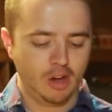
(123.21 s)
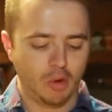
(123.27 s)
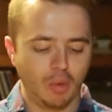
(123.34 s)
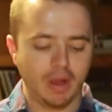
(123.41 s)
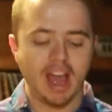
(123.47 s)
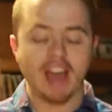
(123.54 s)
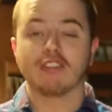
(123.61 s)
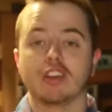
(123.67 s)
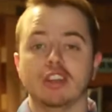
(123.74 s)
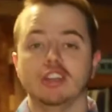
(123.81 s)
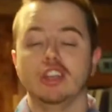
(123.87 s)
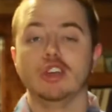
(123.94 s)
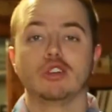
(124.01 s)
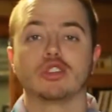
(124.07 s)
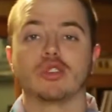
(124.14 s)
Well, we have
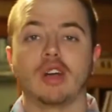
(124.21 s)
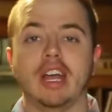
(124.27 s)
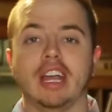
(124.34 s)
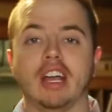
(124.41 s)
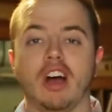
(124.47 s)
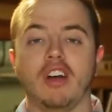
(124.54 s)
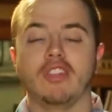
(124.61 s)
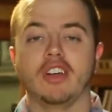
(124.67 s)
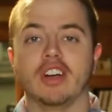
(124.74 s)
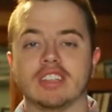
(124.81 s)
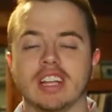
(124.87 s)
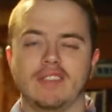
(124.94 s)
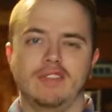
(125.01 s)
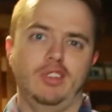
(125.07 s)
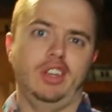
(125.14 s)
new training on there. It's
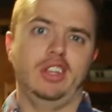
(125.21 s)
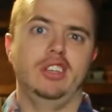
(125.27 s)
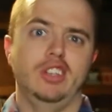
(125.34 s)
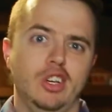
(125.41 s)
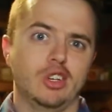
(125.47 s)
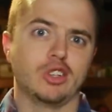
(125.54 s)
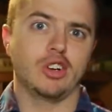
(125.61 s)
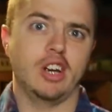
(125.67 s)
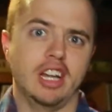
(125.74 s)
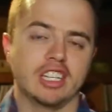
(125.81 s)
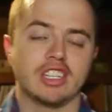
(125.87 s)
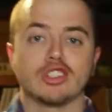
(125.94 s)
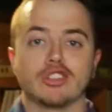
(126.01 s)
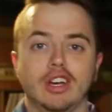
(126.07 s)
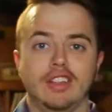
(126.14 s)
not even really new training. It's
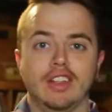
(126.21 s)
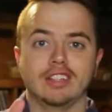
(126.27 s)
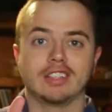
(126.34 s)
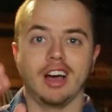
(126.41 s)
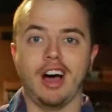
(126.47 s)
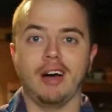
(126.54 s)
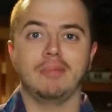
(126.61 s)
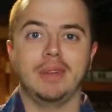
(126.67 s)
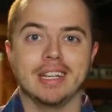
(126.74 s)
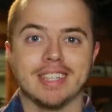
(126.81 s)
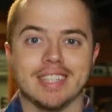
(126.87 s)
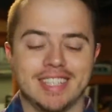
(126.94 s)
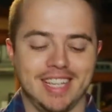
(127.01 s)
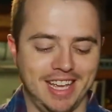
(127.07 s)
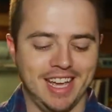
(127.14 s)
just training that Tom needs
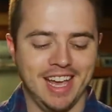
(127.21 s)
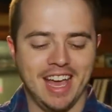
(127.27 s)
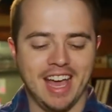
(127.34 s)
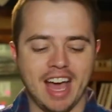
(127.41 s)
to see.